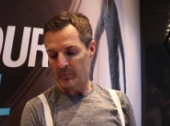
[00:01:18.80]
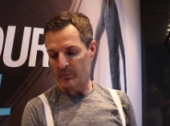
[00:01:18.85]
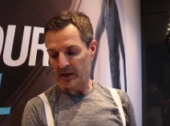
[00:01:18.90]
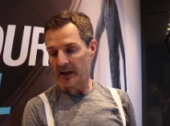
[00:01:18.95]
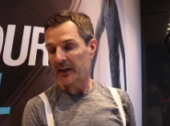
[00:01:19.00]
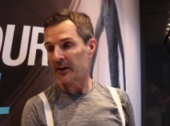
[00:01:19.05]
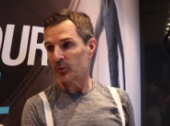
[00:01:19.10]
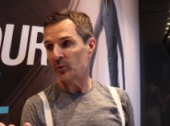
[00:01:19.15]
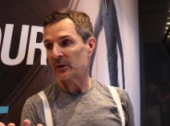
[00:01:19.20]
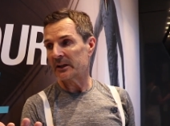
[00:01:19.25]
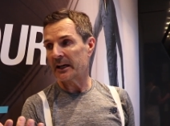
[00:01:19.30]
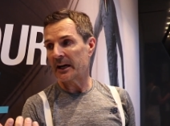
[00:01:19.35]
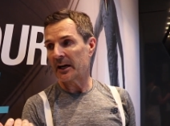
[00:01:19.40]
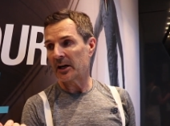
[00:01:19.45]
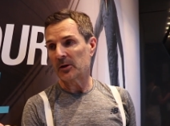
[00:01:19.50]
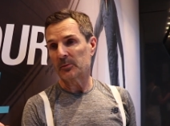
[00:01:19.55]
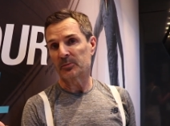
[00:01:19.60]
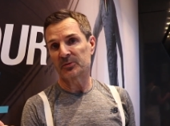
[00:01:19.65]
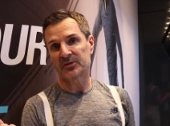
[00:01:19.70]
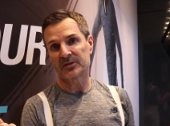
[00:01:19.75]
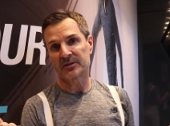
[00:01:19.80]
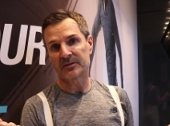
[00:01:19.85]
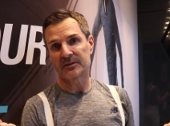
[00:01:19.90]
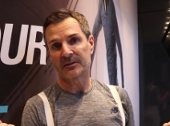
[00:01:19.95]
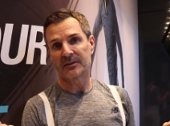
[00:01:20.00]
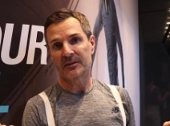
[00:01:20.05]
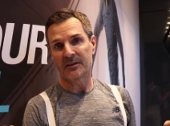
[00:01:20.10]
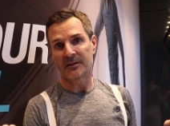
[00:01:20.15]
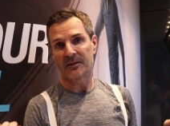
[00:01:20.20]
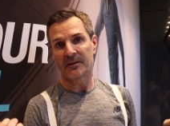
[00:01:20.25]
but it really helps.
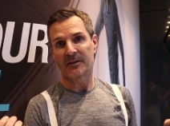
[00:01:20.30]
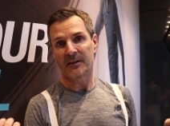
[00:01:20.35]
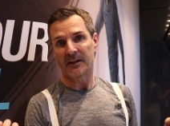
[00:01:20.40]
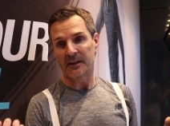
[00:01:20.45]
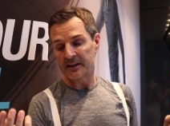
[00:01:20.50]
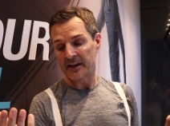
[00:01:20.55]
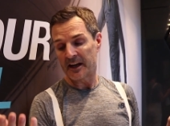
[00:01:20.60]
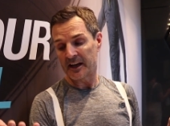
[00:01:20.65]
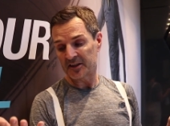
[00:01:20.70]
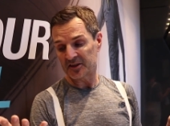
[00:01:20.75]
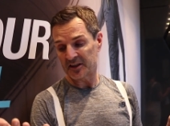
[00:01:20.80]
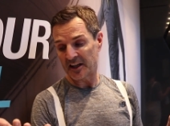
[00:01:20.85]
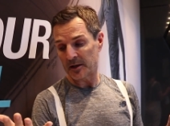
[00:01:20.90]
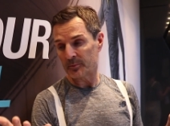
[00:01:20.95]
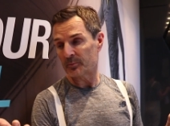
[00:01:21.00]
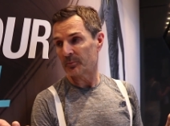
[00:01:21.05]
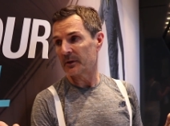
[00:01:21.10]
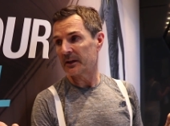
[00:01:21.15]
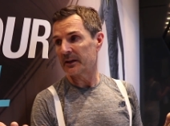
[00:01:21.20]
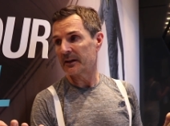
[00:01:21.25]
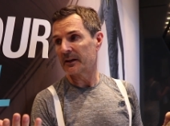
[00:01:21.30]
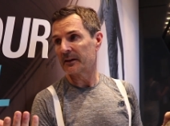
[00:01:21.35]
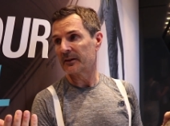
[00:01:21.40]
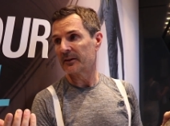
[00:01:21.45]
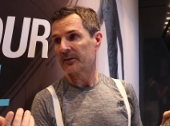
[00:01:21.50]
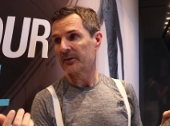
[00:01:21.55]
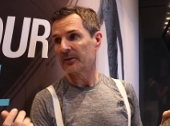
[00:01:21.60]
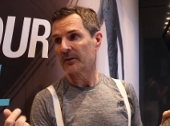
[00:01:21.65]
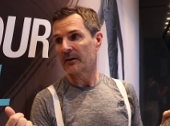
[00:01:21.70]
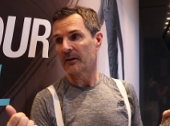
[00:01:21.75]
It has helped me
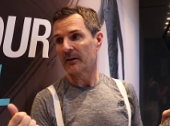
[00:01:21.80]
and